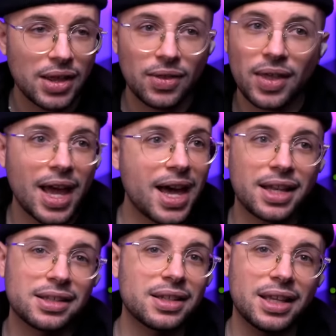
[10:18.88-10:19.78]

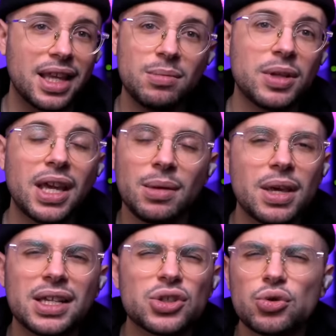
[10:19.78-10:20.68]
that they became
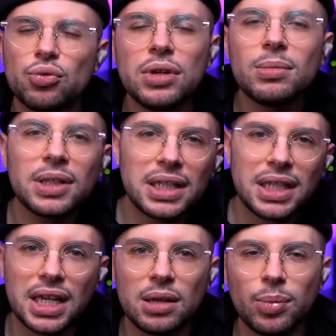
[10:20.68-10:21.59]
extremely
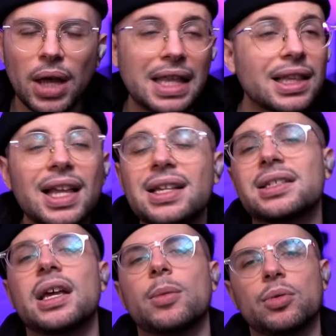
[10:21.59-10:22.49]
deep, and
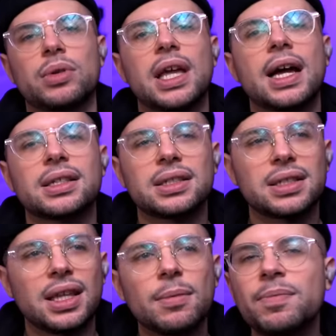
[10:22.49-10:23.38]
last time I reacted
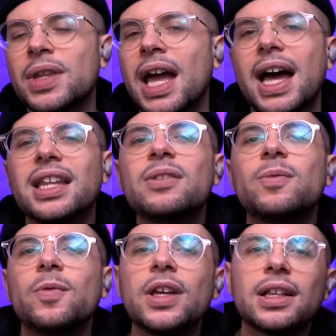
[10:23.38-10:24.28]
to them, I didn't
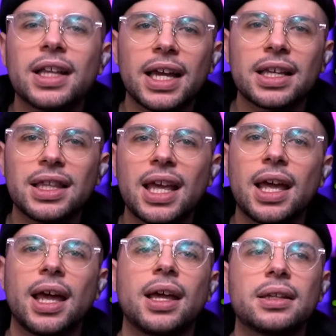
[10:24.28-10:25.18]
feel like they
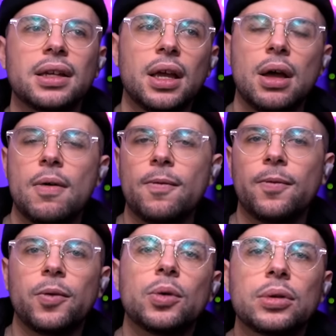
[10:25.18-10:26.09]
had
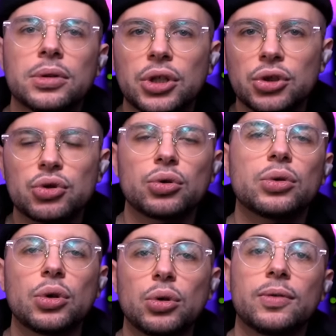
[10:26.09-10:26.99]
full
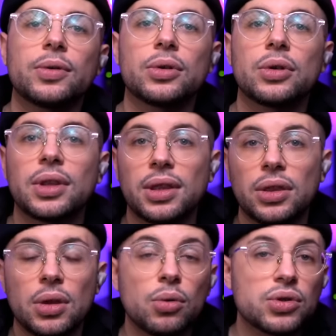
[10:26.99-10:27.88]
control over
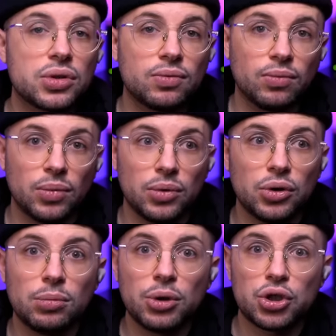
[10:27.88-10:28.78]
those, you
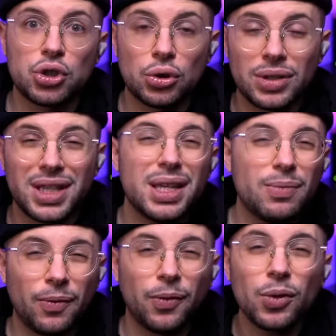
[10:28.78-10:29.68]
know, mature
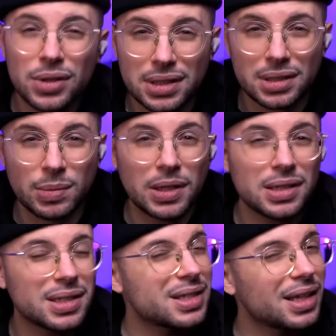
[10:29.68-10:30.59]
deep voices,
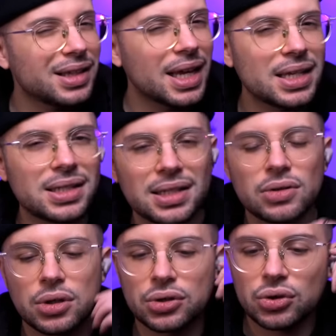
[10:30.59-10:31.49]
because it's not that easy
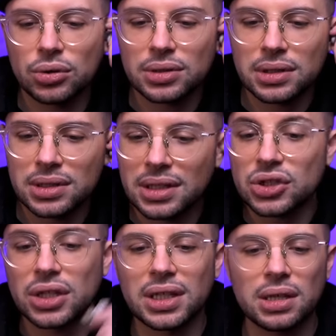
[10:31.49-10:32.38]
to control
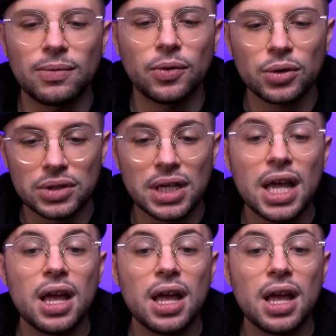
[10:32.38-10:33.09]
such a deep voice.